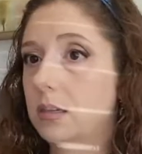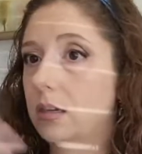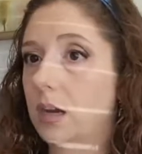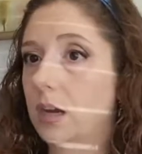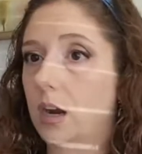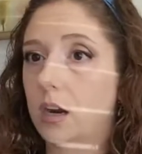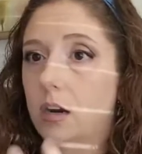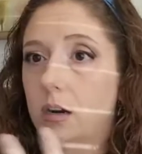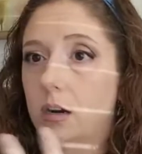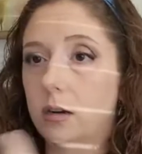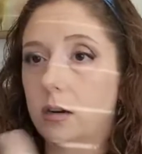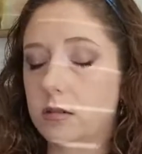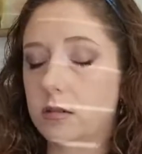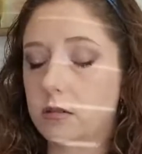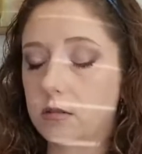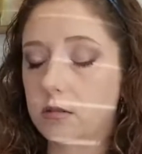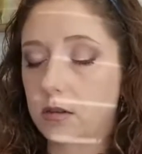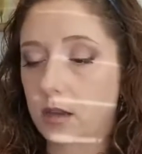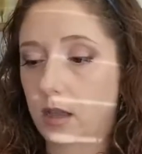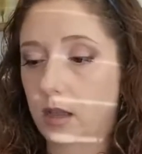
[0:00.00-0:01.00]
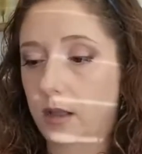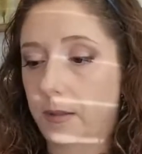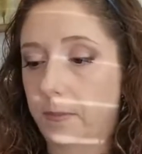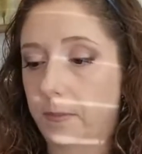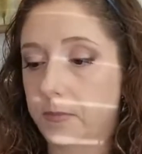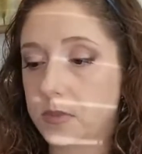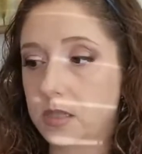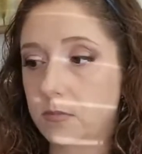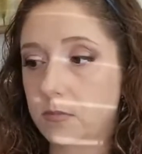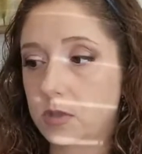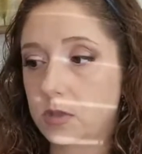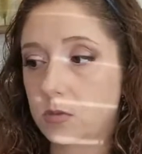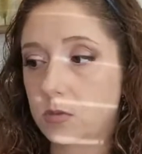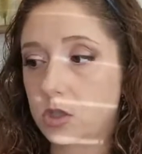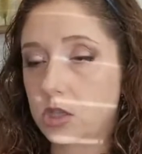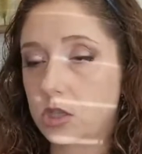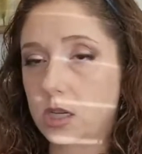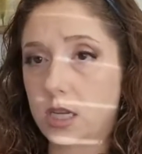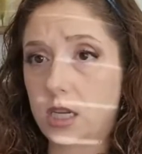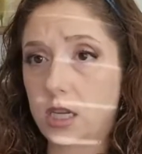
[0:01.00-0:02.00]
Our symptoms
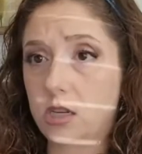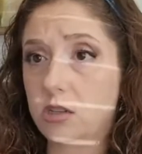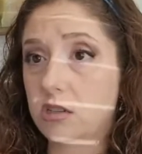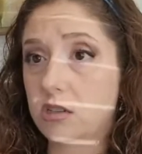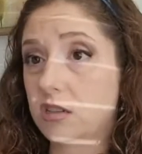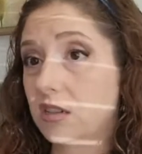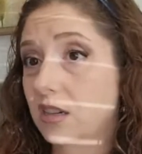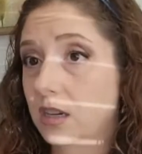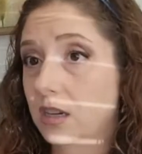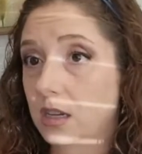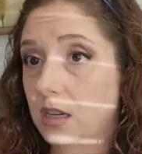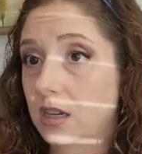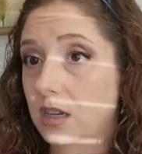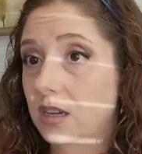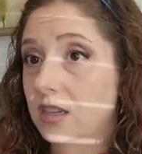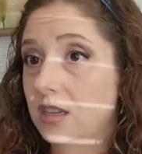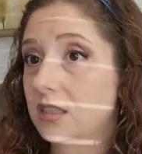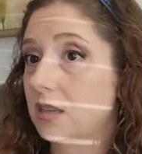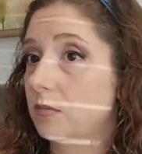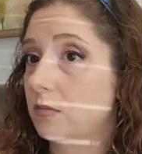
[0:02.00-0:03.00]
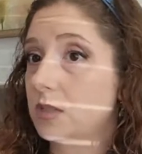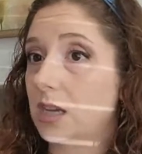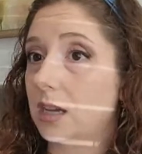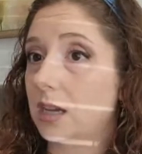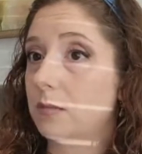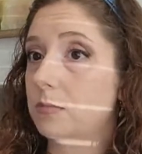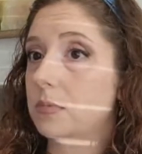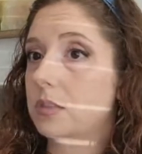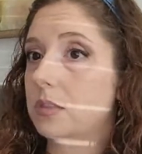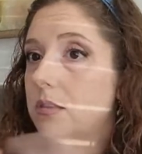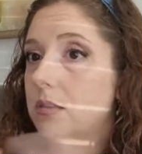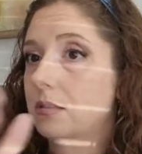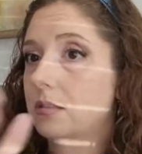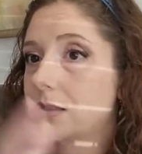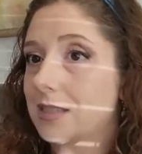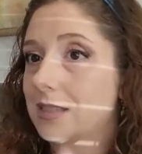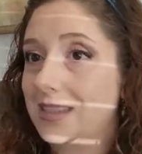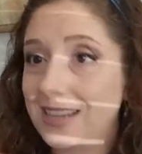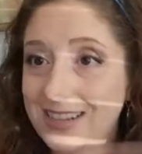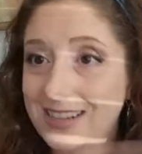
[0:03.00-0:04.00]
change sometimes
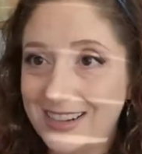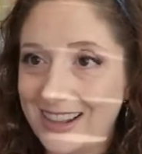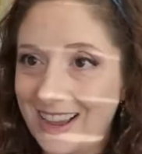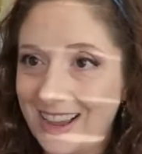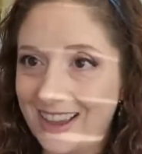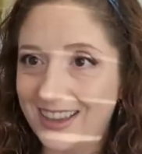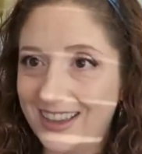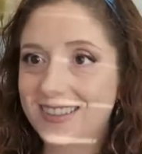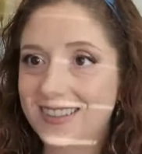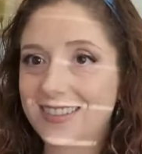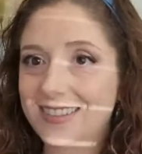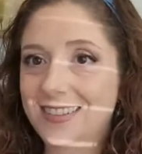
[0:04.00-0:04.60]
day to day.